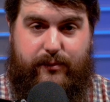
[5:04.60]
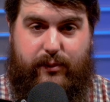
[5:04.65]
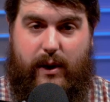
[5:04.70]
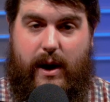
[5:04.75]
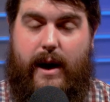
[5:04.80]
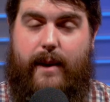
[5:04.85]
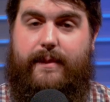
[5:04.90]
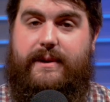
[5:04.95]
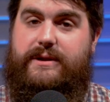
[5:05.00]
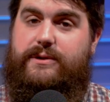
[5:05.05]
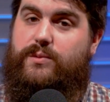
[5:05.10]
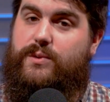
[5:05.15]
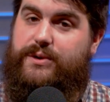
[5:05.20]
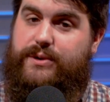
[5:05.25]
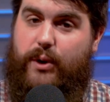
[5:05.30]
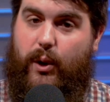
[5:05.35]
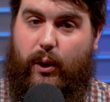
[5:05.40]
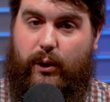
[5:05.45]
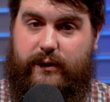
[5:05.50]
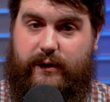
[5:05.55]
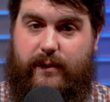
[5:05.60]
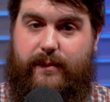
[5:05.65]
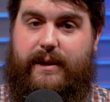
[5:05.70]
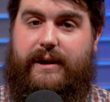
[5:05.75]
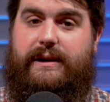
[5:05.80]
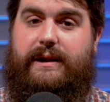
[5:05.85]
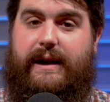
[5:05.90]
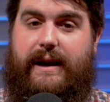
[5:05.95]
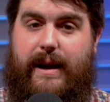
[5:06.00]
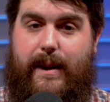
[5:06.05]
promise was
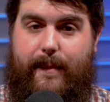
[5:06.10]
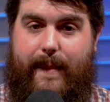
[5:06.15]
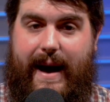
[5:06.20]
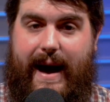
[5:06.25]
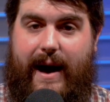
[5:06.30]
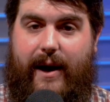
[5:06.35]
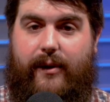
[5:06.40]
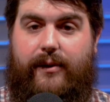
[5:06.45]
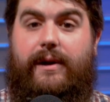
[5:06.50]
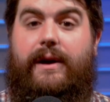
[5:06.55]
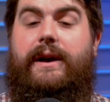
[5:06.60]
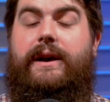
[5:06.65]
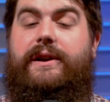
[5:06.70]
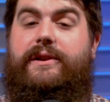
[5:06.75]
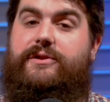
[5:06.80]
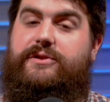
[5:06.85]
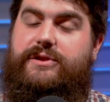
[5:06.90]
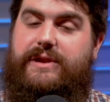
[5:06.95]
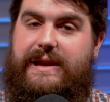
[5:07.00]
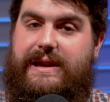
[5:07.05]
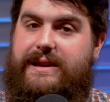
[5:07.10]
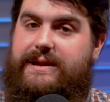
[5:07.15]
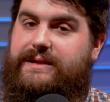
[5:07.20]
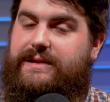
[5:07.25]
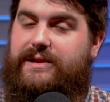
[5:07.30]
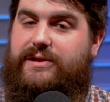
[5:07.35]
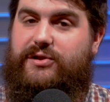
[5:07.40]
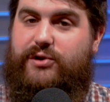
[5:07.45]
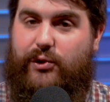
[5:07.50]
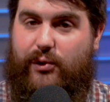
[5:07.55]
ultimately about
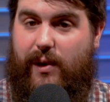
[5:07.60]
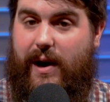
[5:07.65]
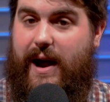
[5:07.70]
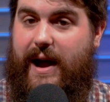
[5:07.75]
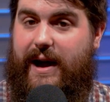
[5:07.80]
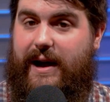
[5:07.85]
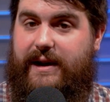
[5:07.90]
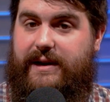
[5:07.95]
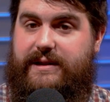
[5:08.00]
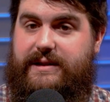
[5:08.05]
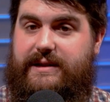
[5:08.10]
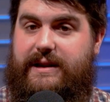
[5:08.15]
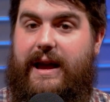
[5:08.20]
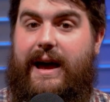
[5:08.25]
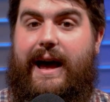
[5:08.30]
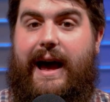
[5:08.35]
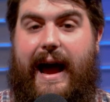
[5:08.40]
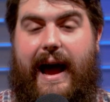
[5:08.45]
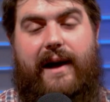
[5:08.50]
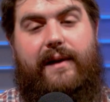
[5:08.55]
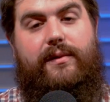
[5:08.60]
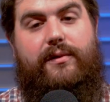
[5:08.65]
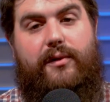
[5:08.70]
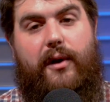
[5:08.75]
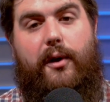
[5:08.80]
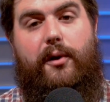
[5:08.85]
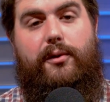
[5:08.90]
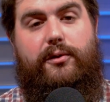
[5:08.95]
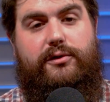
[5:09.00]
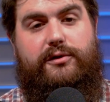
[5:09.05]
Jesus Christ and
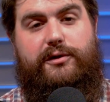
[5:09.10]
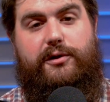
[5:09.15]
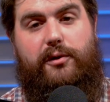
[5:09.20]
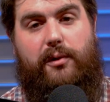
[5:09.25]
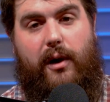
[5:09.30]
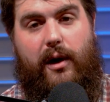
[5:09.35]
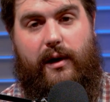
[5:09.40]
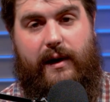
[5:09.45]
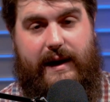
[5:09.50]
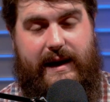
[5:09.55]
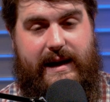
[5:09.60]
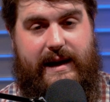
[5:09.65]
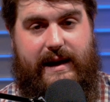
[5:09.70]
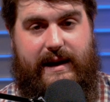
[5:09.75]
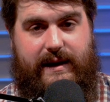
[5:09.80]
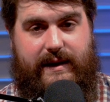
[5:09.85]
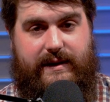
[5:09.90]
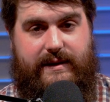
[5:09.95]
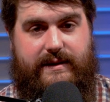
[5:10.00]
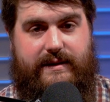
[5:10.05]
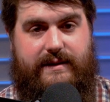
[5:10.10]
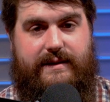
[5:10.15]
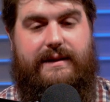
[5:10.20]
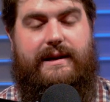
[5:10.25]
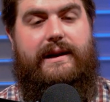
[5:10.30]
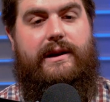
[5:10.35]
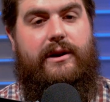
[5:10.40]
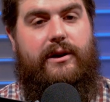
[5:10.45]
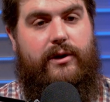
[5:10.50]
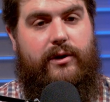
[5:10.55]
those who are his,
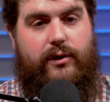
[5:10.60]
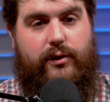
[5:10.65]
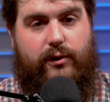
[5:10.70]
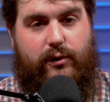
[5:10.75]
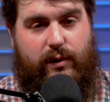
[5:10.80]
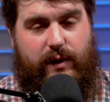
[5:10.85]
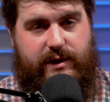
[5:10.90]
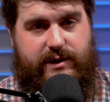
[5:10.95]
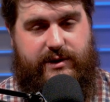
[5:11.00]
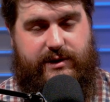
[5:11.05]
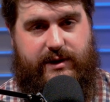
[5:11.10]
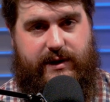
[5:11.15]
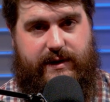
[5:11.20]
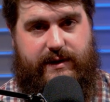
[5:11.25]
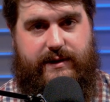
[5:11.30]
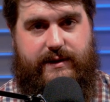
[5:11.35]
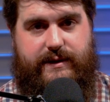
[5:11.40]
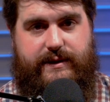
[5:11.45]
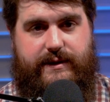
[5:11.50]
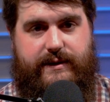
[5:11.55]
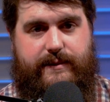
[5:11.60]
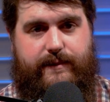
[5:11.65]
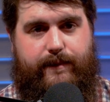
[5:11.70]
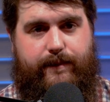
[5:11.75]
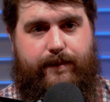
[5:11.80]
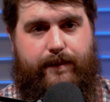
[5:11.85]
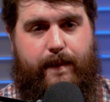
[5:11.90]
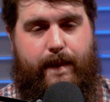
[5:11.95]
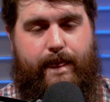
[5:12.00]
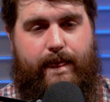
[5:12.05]
Christians.
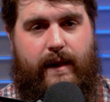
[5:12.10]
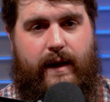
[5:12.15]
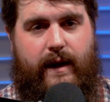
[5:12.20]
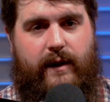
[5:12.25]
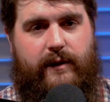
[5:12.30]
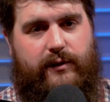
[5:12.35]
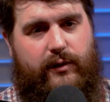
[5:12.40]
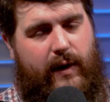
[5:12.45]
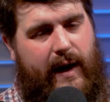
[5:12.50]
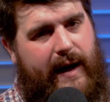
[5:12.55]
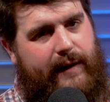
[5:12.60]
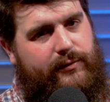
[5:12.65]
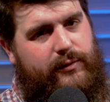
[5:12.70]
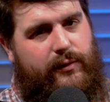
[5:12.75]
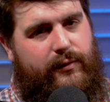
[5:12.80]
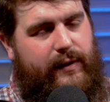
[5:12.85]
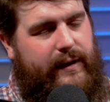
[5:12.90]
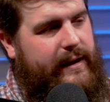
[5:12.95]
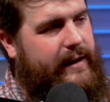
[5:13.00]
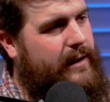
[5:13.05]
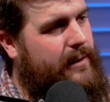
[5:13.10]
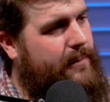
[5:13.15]
So now, after thinking